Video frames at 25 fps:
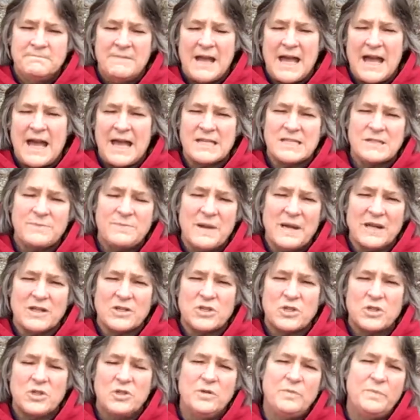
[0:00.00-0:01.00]

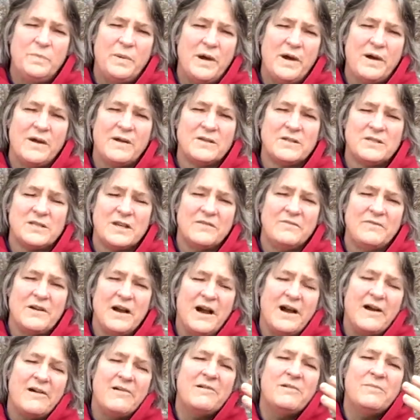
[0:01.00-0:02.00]
aspects, two parts of
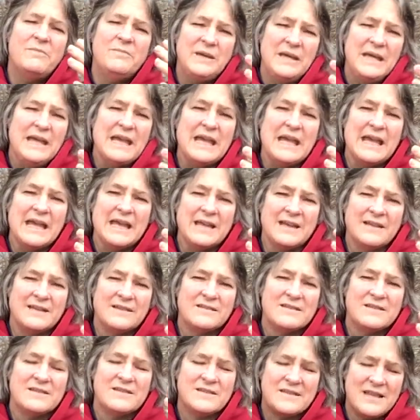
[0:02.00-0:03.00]
our being,
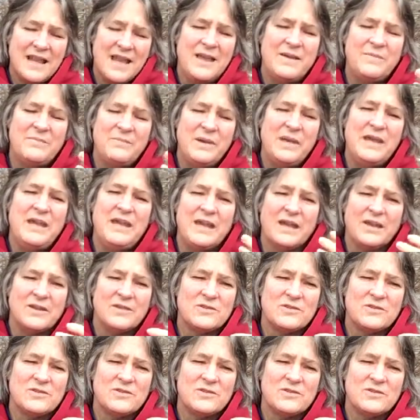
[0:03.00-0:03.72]
the same being.